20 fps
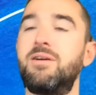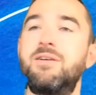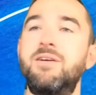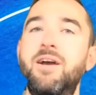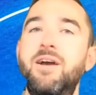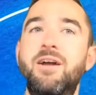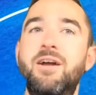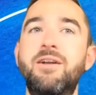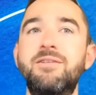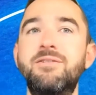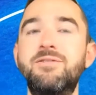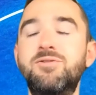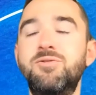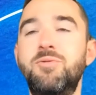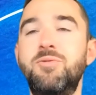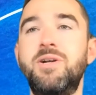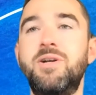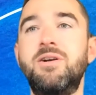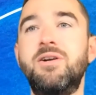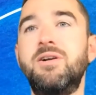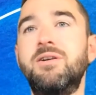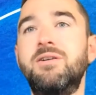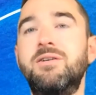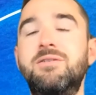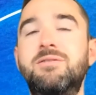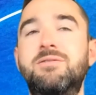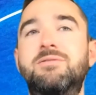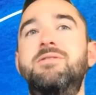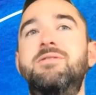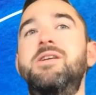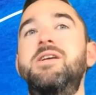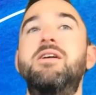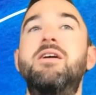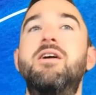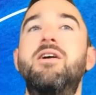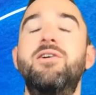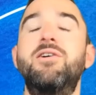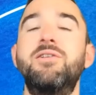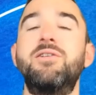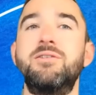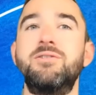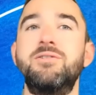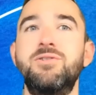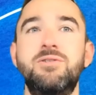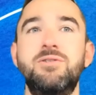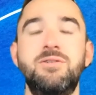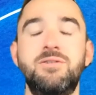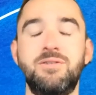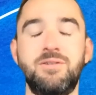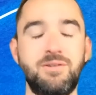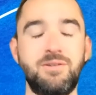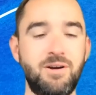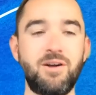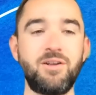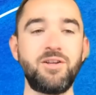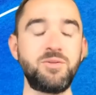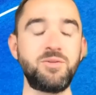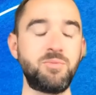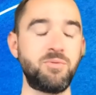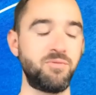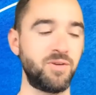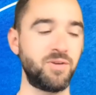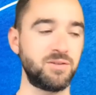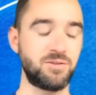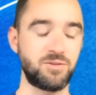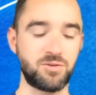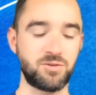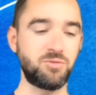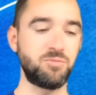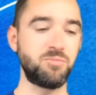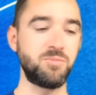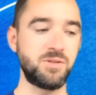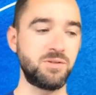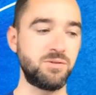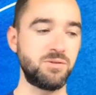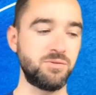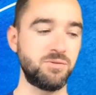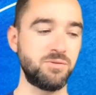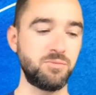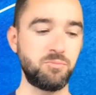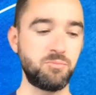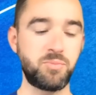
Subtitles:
I got onto Twitter in college because a college professor told me to,